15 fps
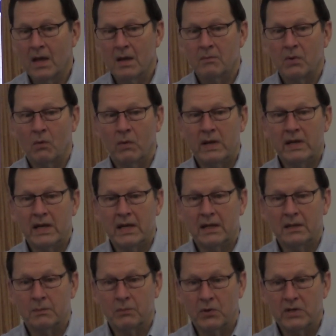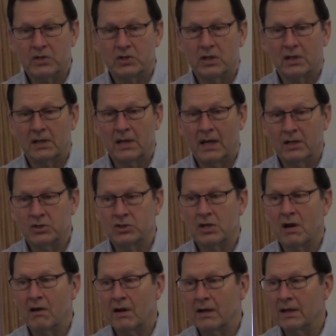but we need to preach it and
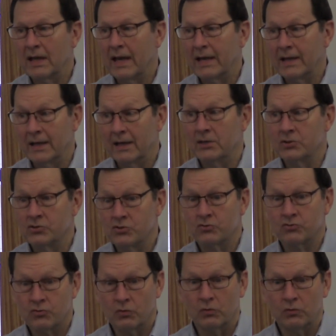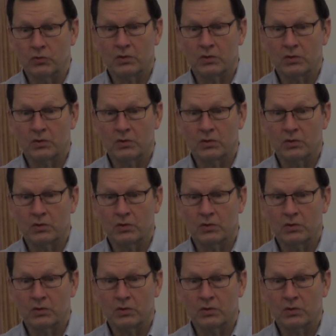share it like it is truth.